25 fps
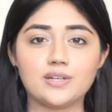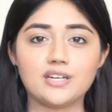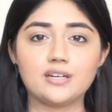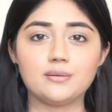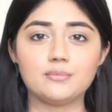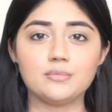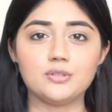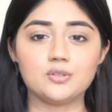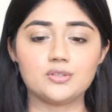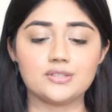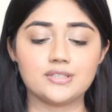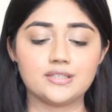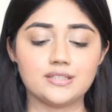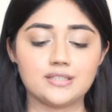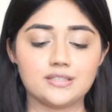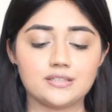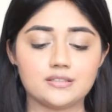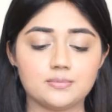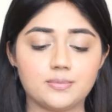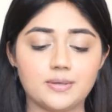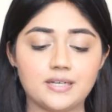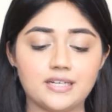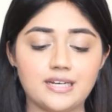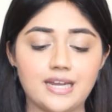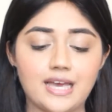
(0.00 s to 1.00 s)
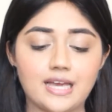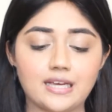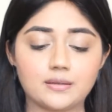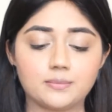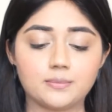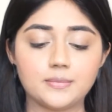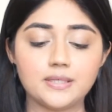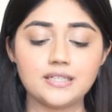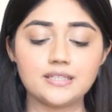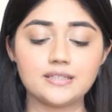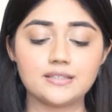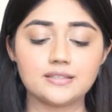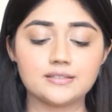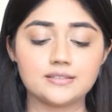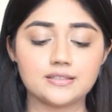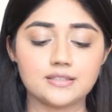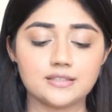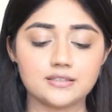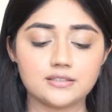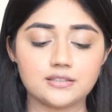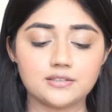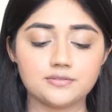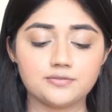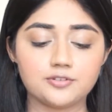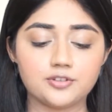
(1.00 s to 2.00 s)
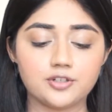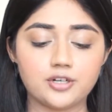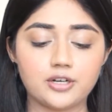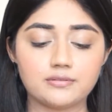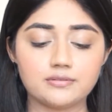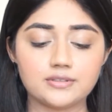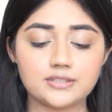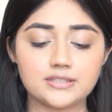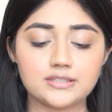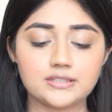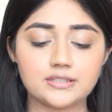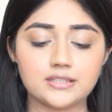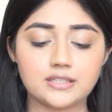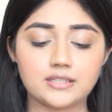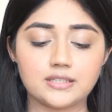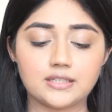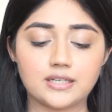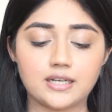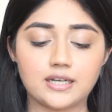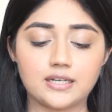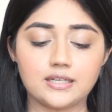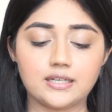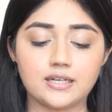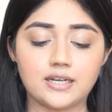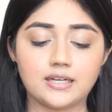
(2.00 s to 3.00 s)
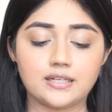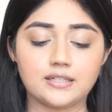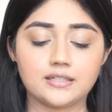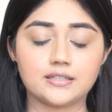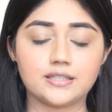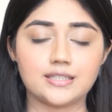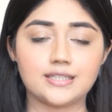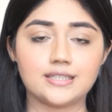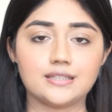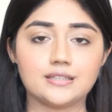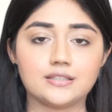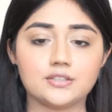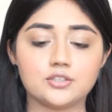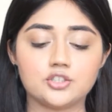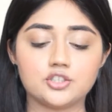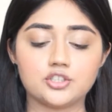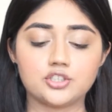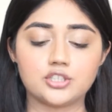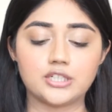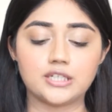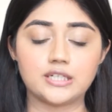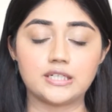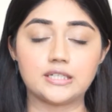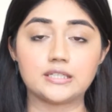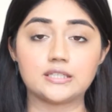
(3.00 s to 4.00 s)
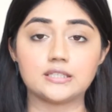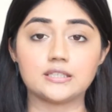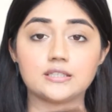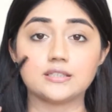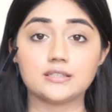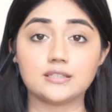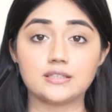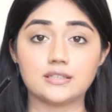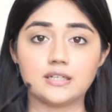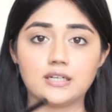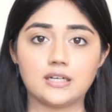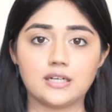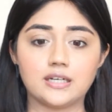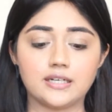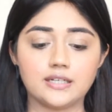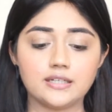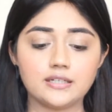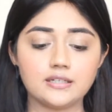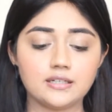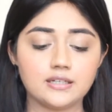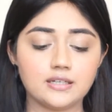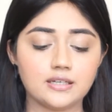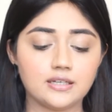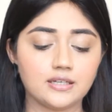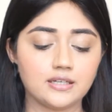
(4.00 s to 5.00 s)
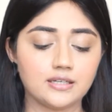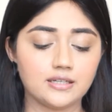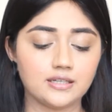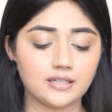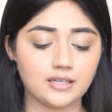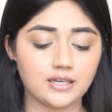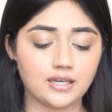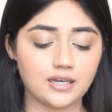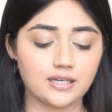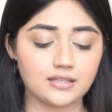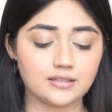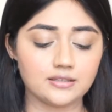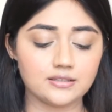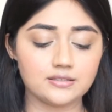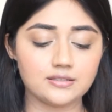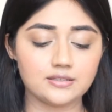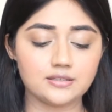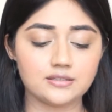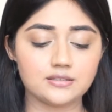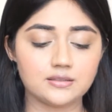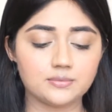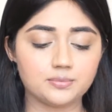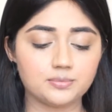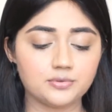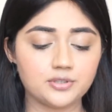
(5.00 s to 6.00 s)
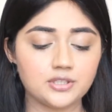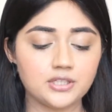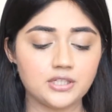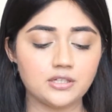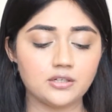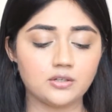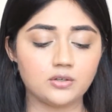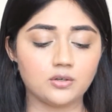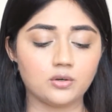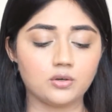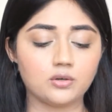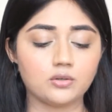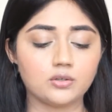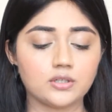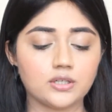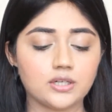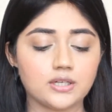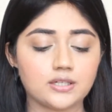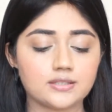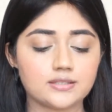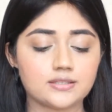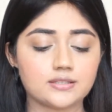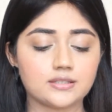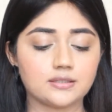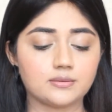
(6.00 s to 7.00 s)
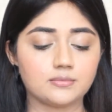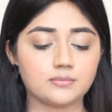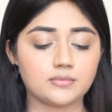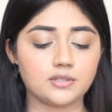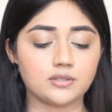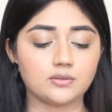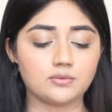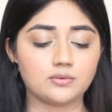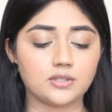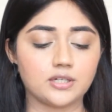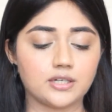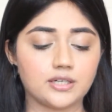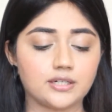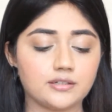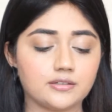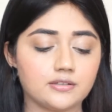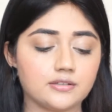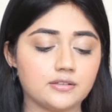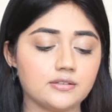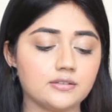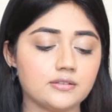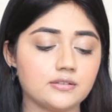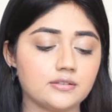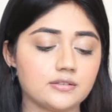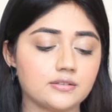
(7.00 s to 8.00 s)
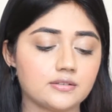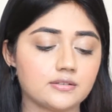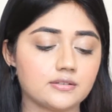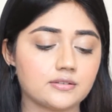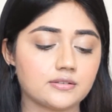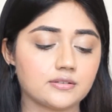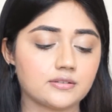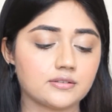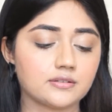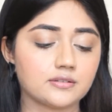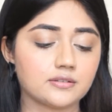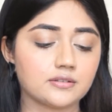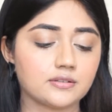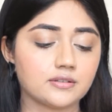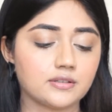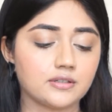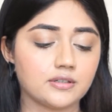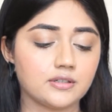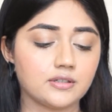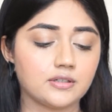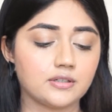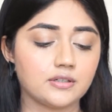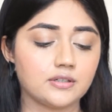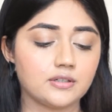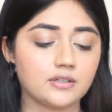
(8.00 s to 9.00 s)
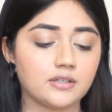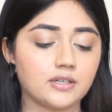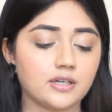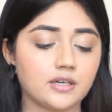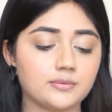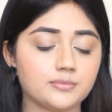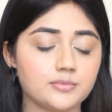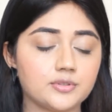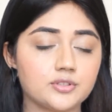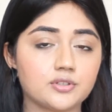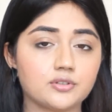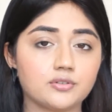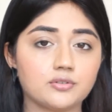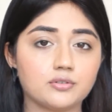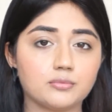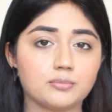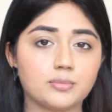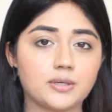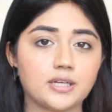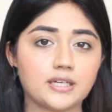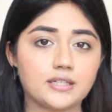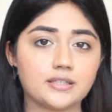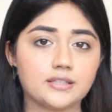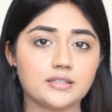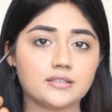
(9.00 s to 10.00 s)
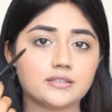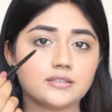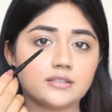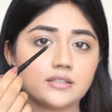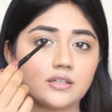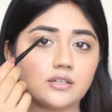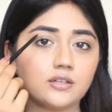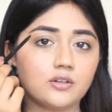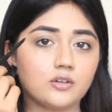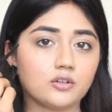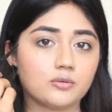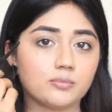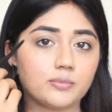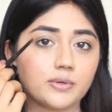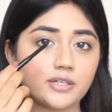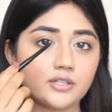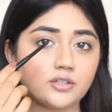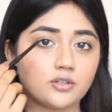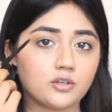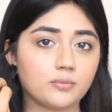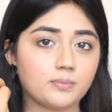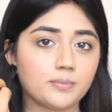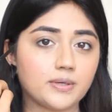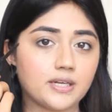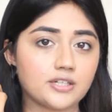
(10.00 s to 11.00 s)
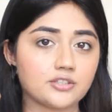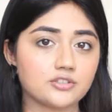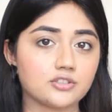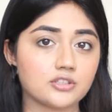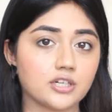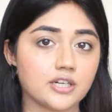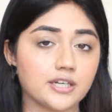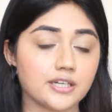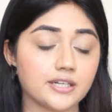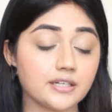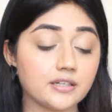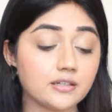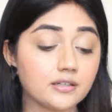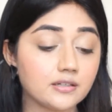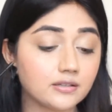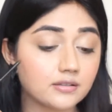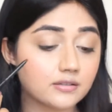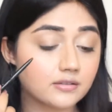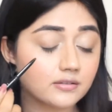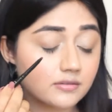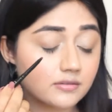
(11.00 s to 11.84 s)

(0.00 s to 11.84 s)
one I'm using is by Lakme. This is the Forever Silk eyeliner in the shade Earthline. And this is a pretty long lasting brown liner. I'm just going to apply this along my top lash line.